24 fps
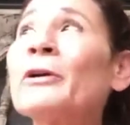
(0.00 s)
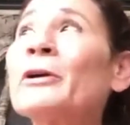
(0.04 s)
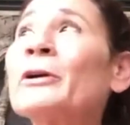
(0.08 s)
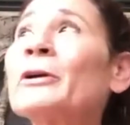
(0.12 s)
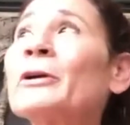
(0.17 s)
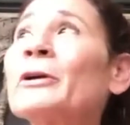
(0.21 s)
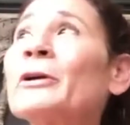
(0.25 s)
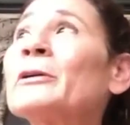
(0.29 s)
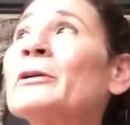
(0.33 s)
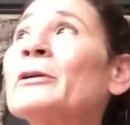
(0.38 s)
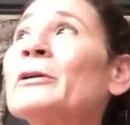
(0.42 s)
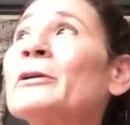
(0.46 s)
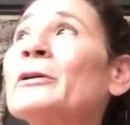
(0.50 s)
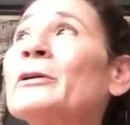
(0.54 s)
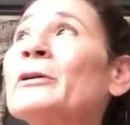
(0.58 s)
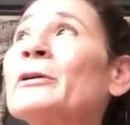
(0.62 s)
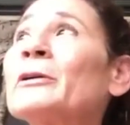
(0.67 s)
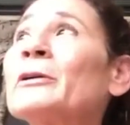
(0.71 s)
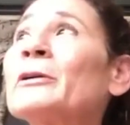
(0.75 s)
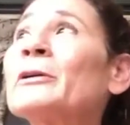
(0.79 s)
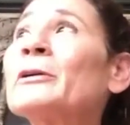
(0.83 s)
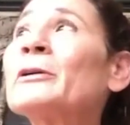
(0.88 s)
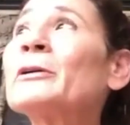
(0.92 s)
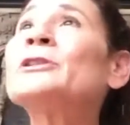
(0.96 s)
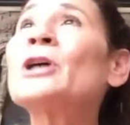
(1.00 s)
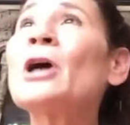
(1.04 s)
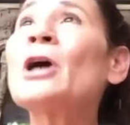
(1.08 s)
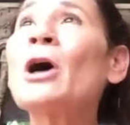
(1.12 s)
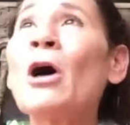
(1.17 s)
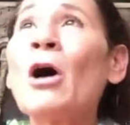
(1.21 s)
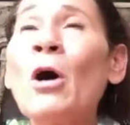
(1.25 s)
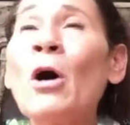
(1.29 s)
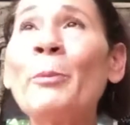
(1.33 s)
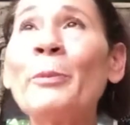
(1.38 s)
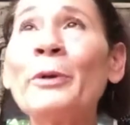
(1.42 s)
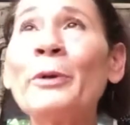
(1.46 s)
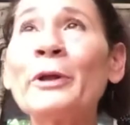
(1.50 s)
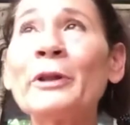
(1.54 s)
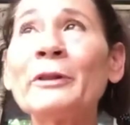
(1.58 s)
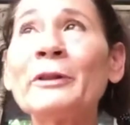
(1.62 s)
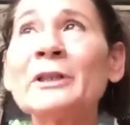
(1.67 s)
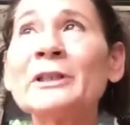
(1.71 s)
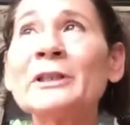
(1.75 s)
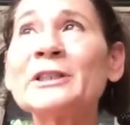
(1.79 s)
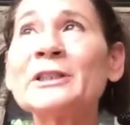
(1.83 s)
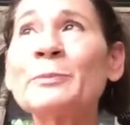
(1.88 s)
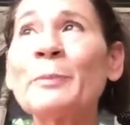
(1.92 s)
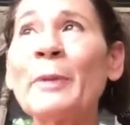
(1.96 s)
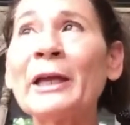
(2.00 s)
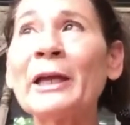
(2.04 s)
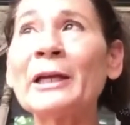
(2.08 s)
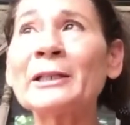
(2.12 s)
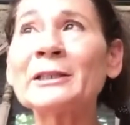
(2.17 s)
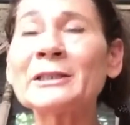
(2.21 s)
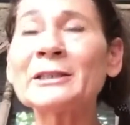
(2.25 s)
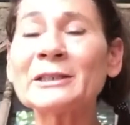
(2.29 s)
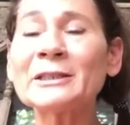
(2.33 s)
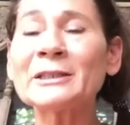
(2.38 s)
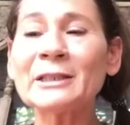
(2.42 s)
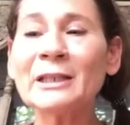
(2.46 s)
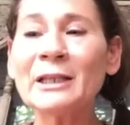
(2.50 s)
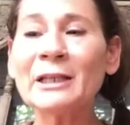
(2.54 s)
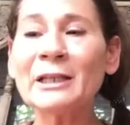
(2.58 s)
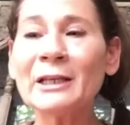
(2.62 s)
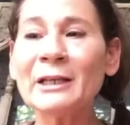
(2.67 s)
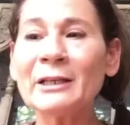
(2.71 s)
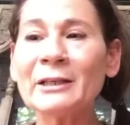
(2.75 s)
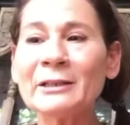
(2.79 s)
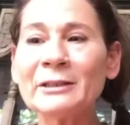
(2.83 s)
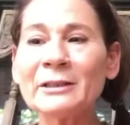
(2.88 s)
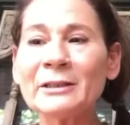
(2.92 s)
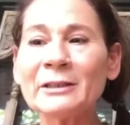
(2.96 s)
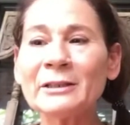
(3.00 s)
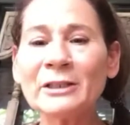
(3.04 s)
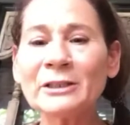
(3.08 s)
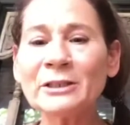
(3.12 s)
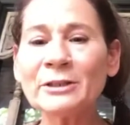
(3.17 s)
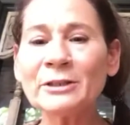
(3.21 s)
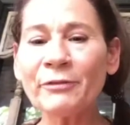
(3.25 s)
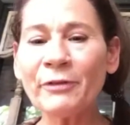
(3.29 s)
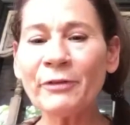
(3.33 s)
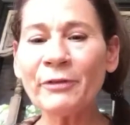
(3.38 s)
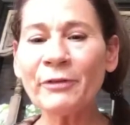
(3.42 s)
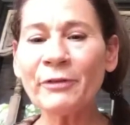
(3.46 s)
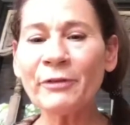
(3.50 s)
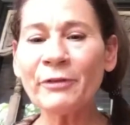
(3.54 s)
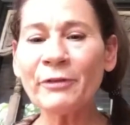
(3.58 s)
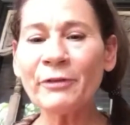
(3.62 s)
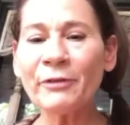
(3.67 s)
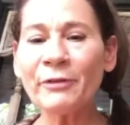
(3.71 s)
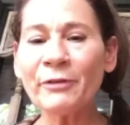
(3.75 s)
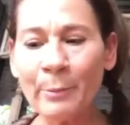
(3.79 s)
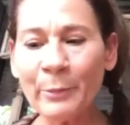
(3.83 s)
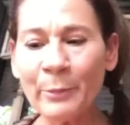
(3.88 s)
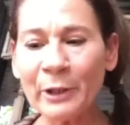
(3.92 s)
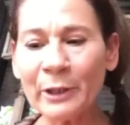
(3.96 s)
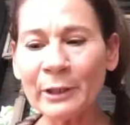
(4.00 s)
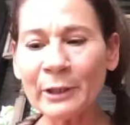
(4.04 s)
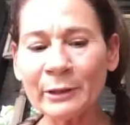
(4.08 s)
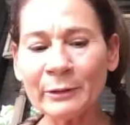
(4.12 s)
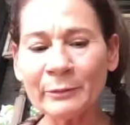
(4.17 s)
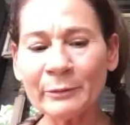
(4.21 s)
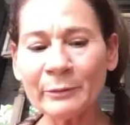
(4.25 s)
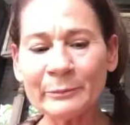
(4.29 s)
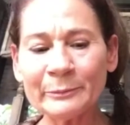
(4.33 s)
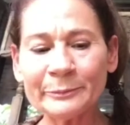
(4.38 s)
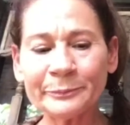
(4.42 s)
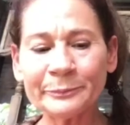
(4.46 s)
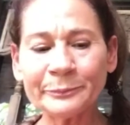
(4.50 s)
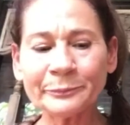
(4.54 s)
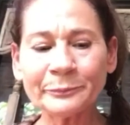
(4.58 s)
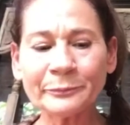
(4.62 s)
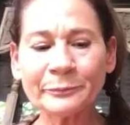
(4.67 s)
mother to open the space. The divine feminine